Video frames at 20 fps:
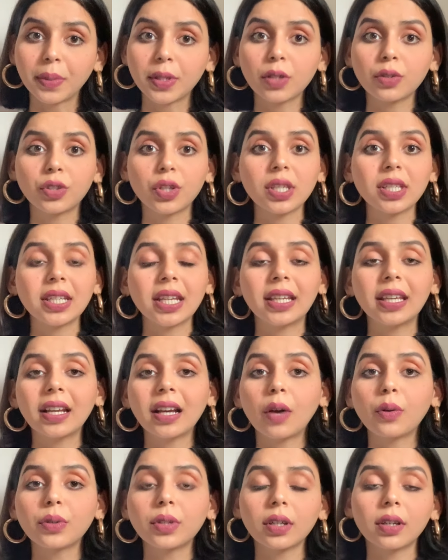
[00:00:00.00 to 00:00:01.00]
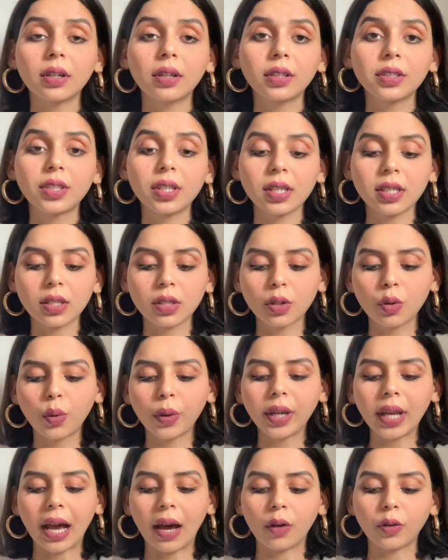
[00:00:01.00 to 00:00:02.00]
So just just
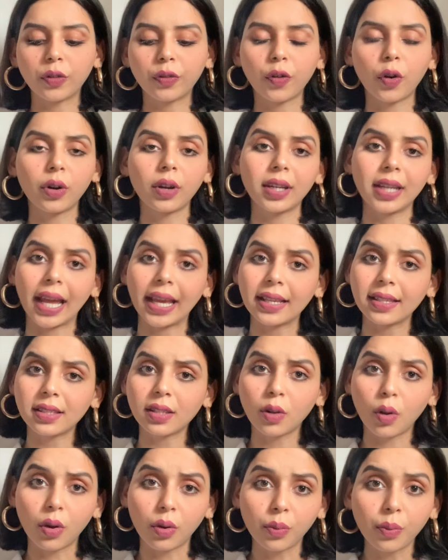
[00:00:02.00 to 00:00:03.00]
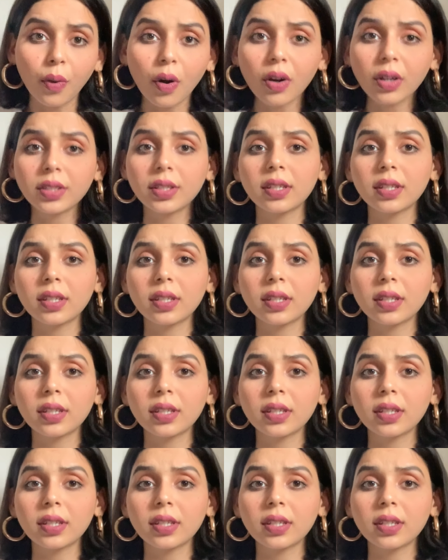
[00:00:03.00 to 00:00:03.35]
going out for a nice long walk,